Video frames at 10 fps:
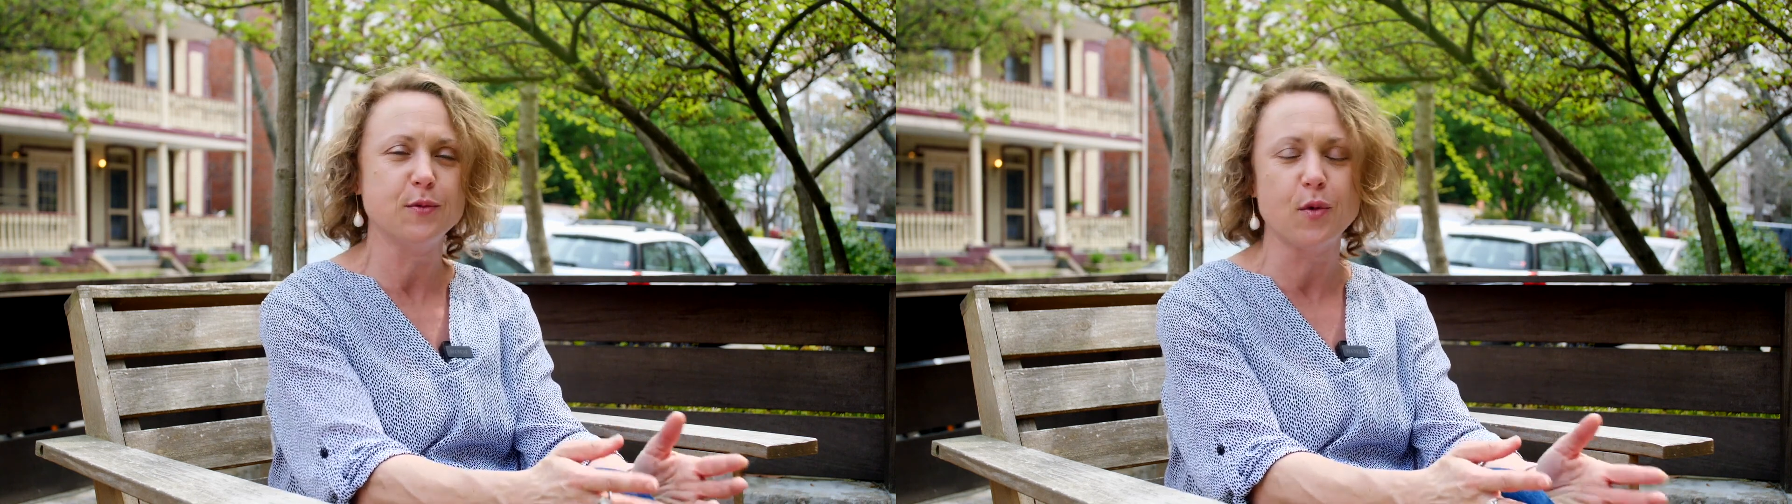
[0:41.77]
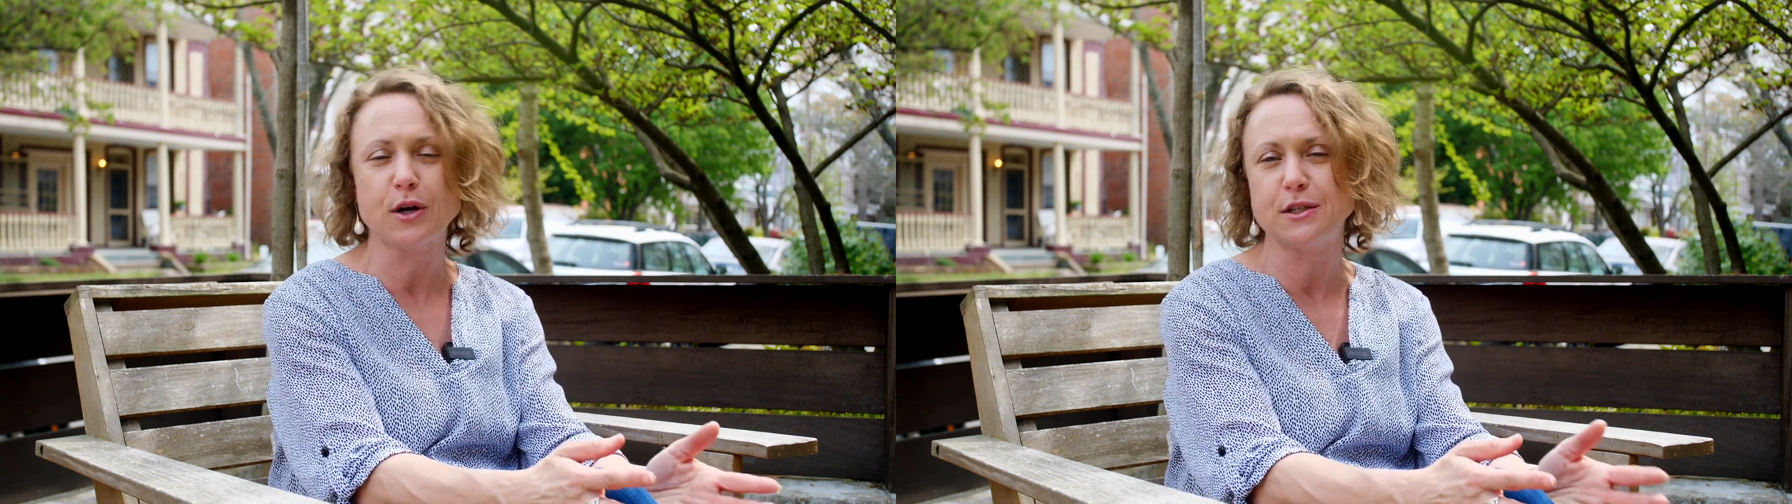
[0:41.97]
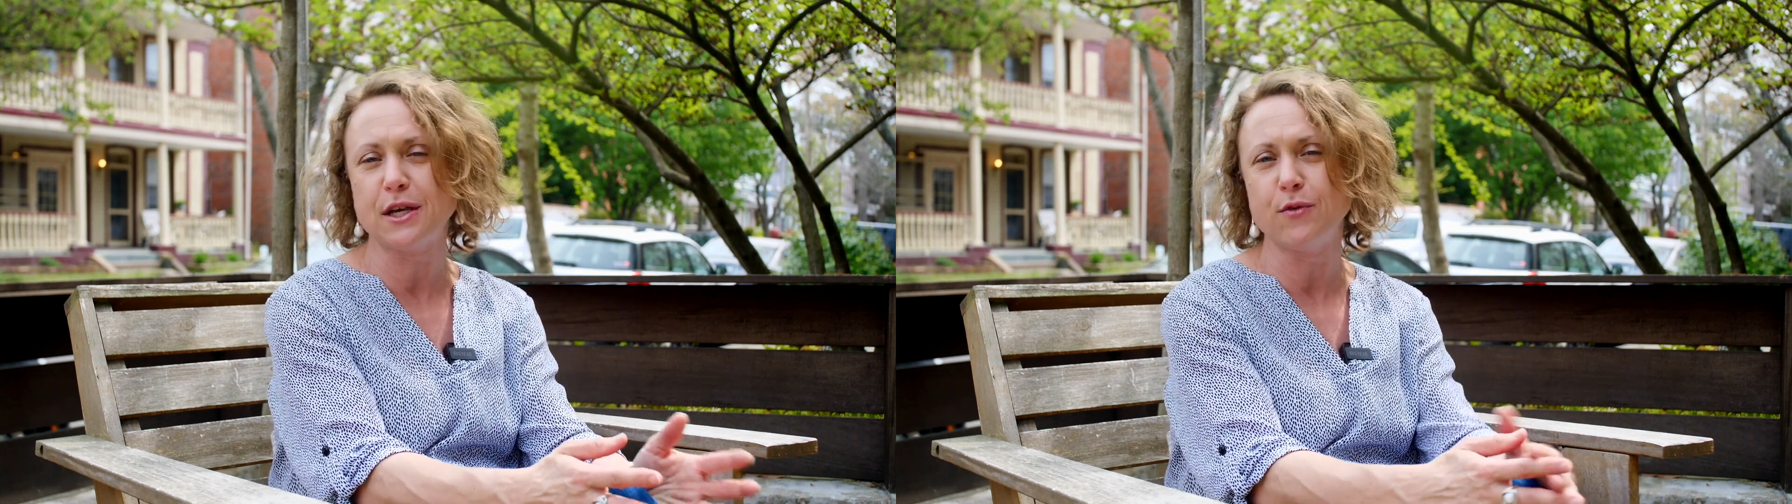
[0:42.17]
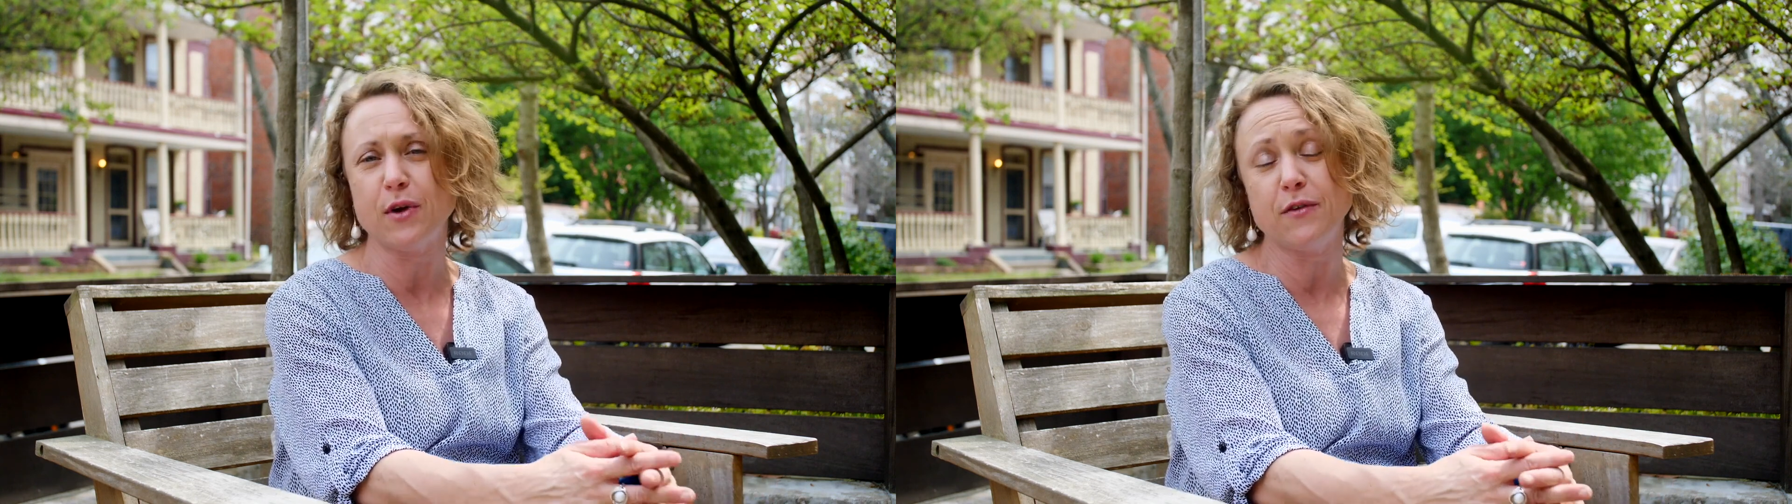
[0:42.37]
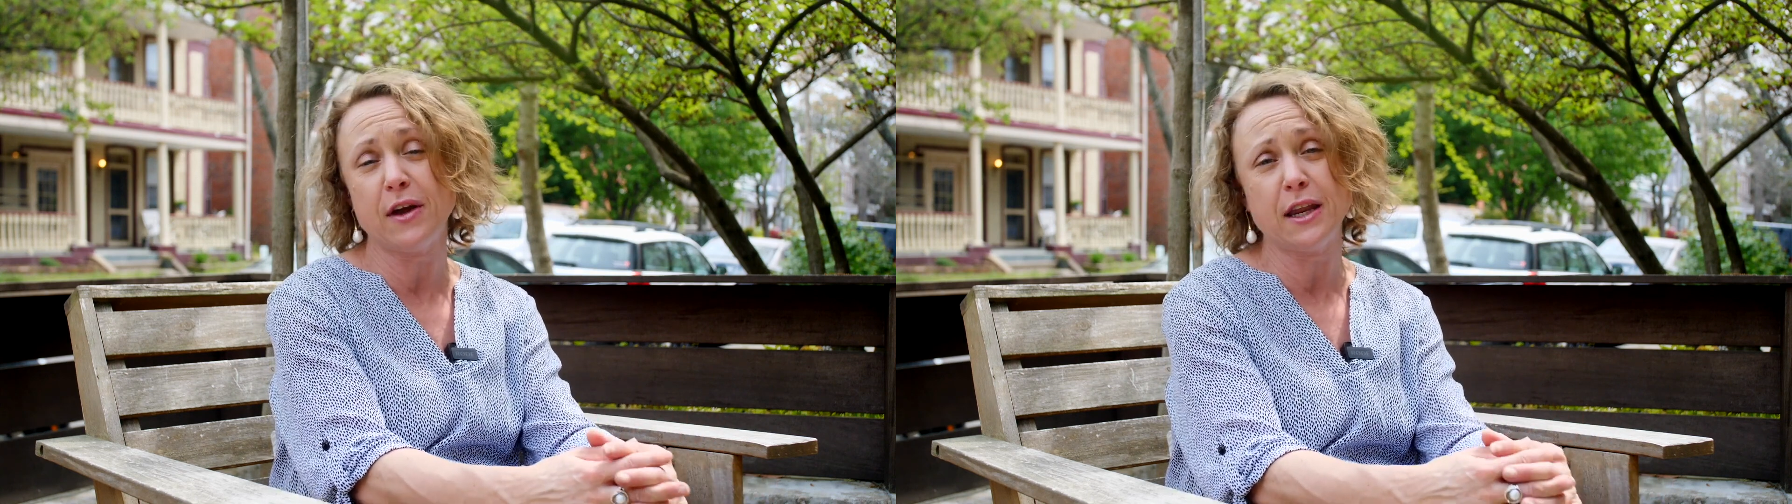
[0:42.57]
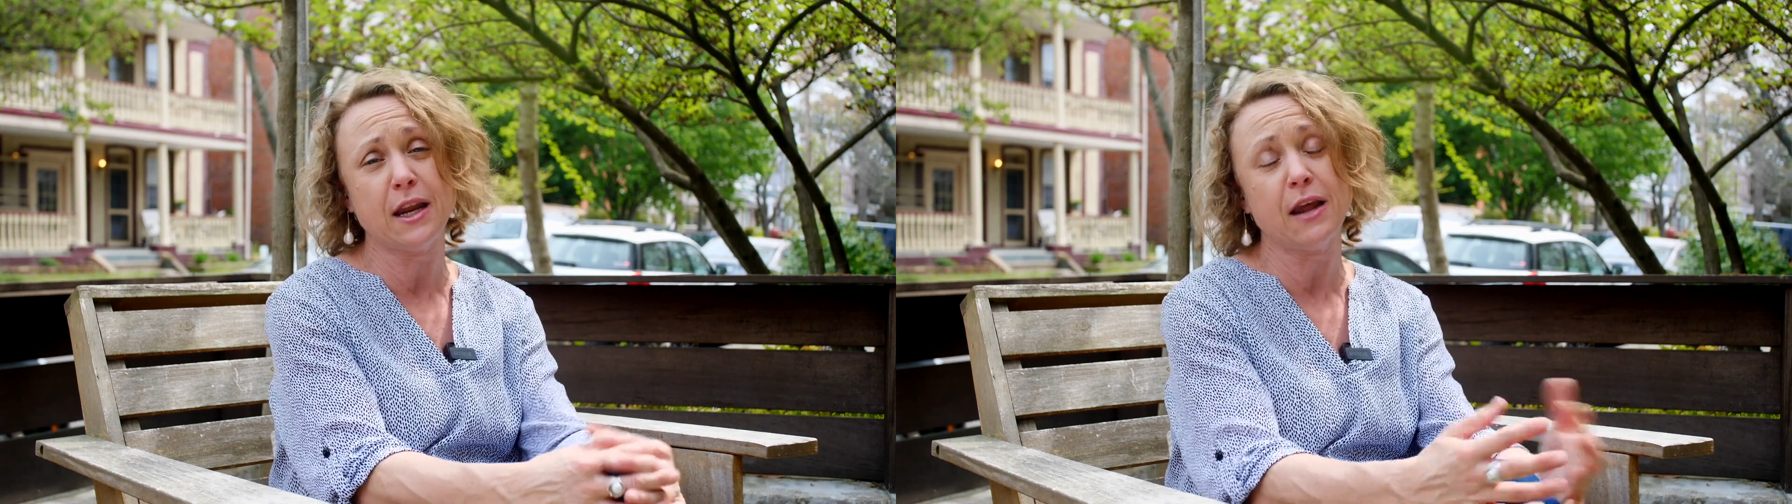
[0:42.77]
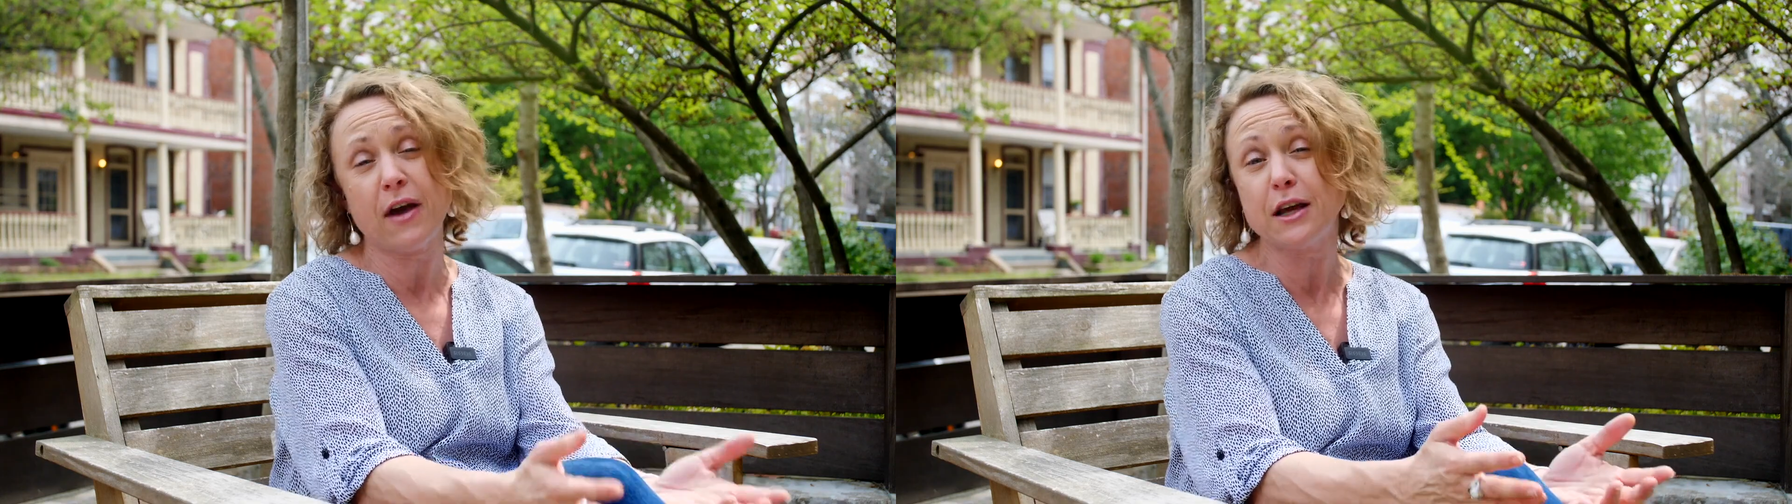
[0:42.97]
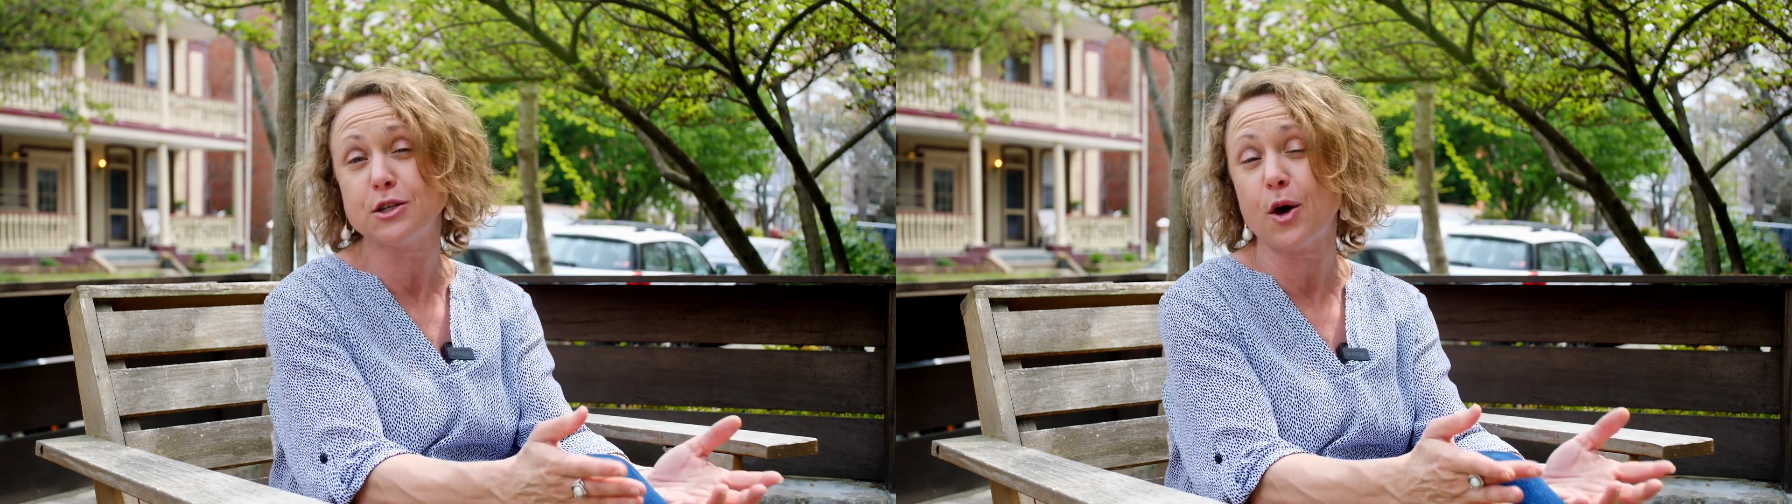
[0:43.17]
worked and renovated and
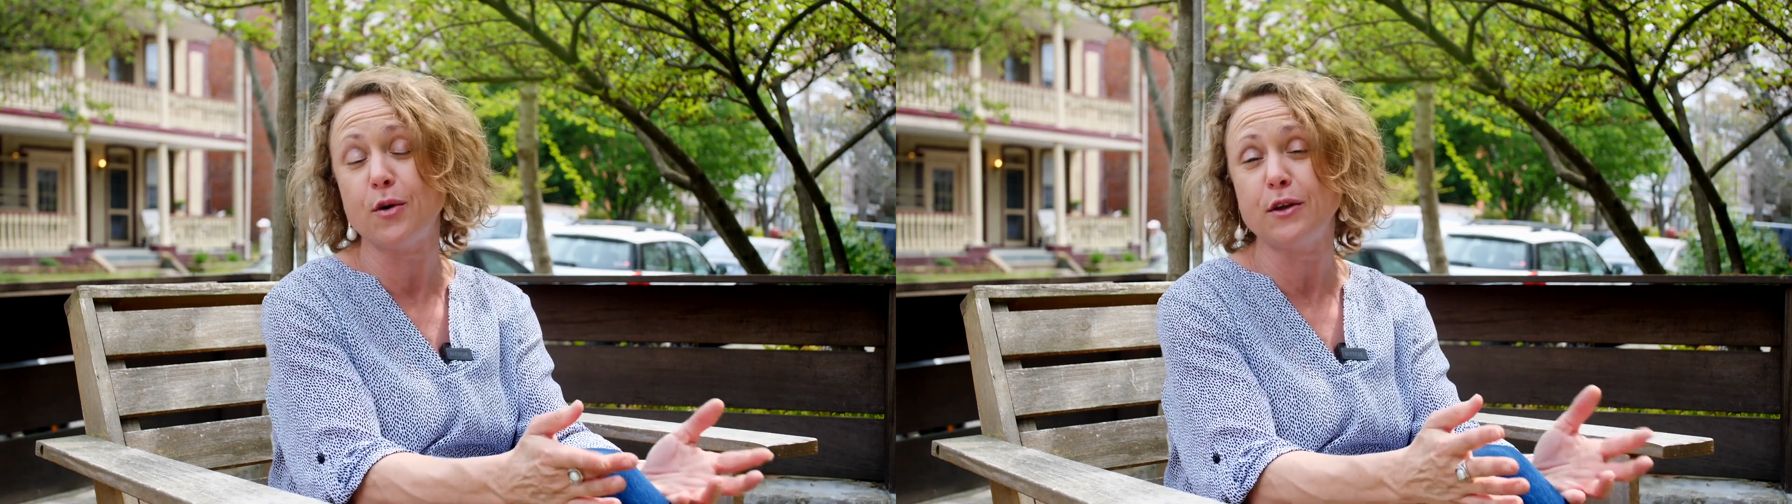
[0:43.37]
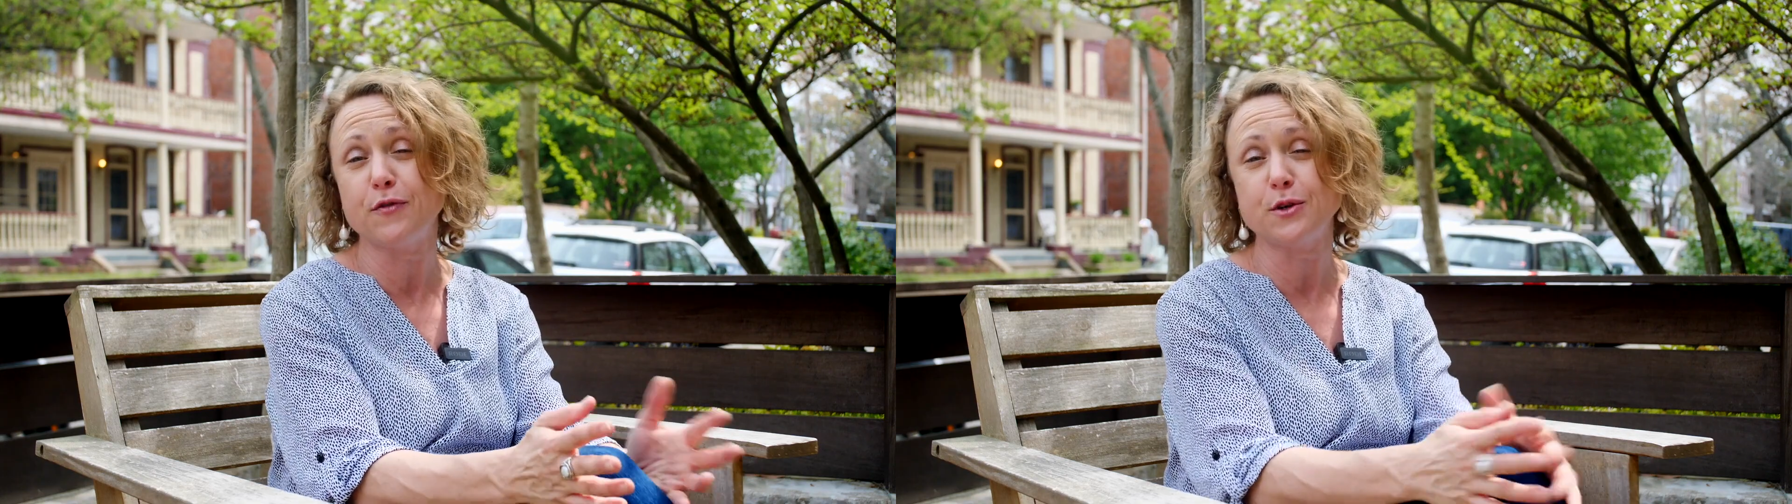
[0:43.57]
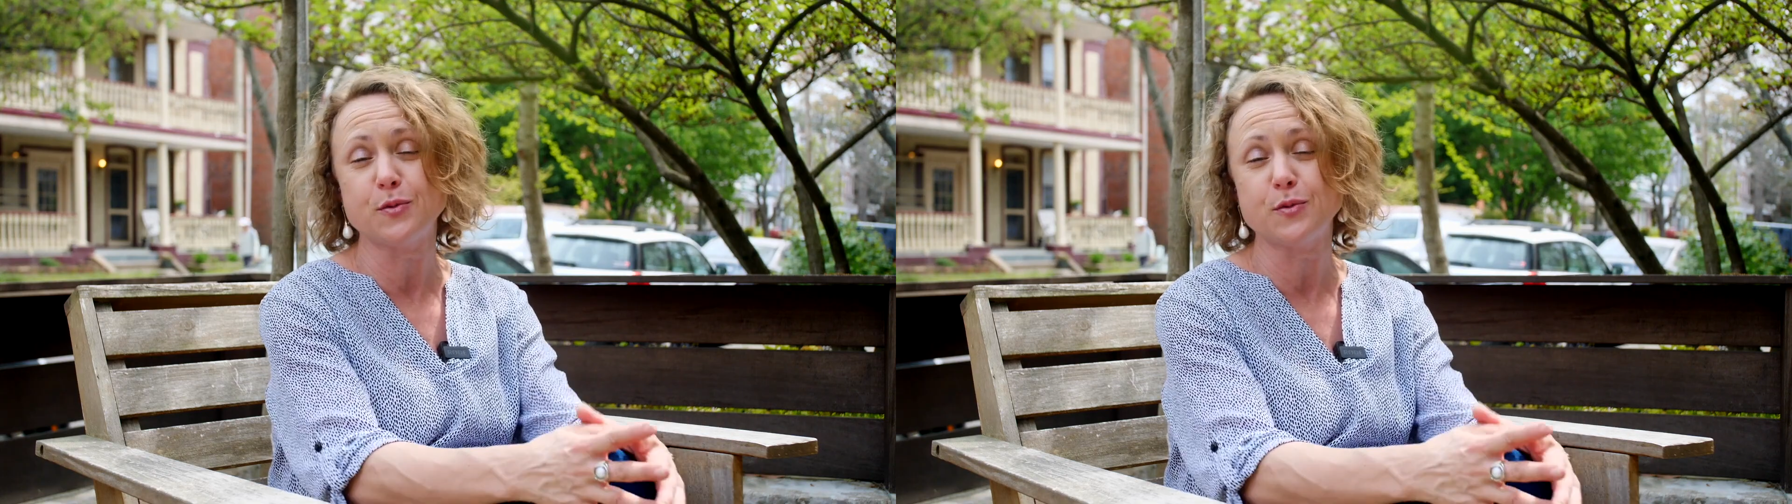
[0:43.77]
have actually owned it for